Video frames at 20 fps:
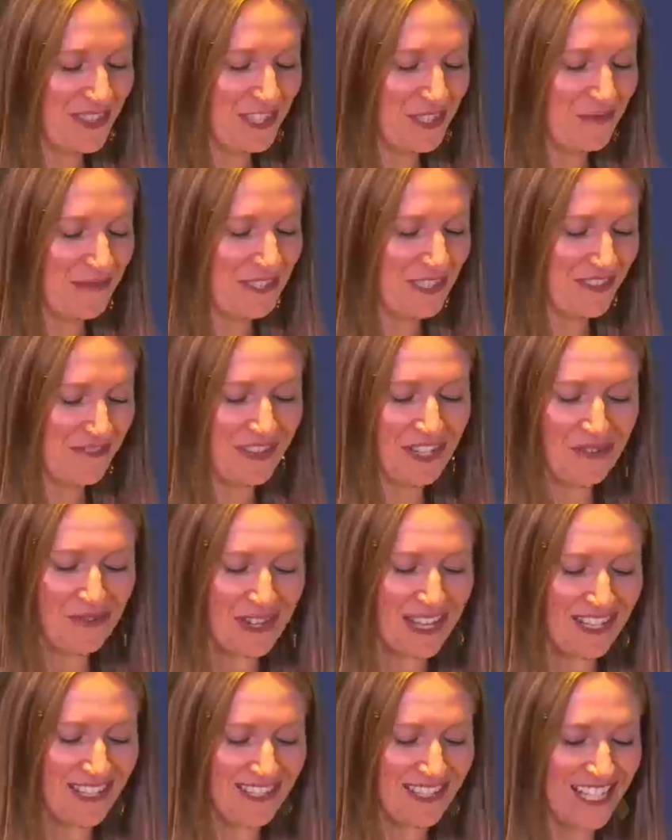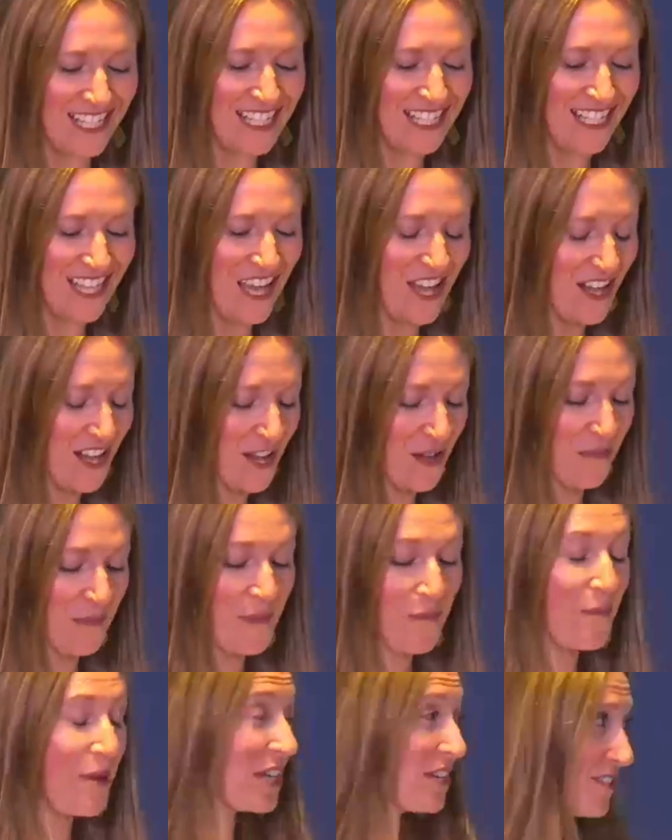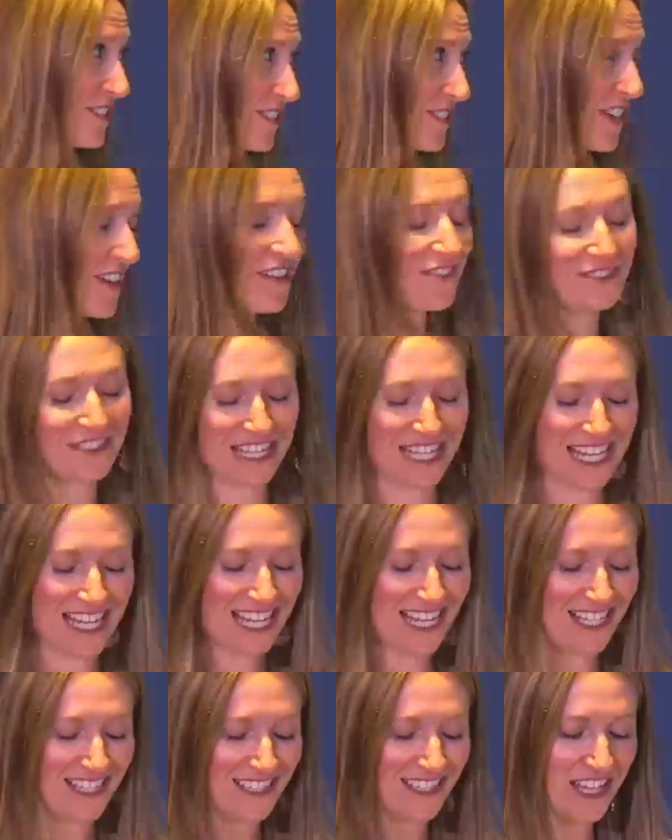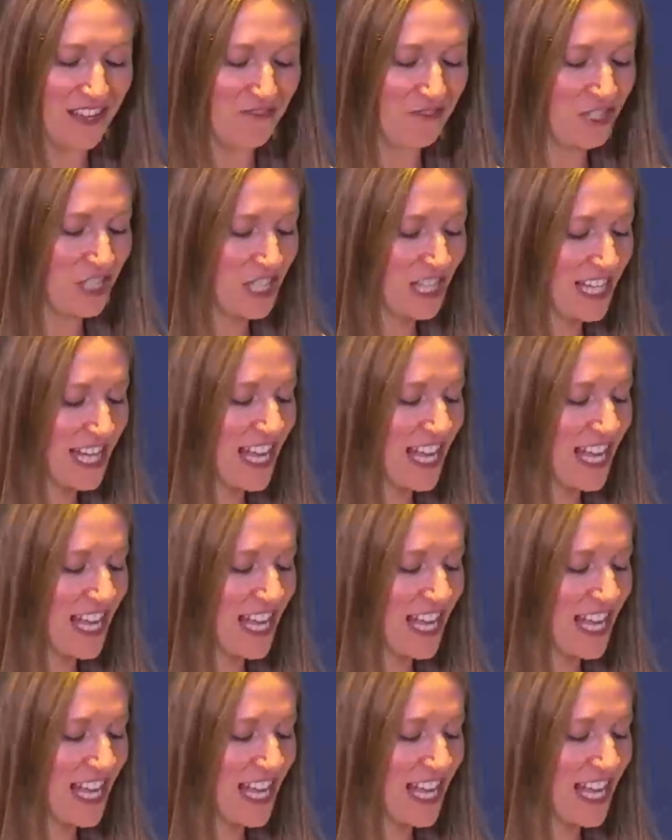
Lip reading: specific ways that Microsoft is leveraging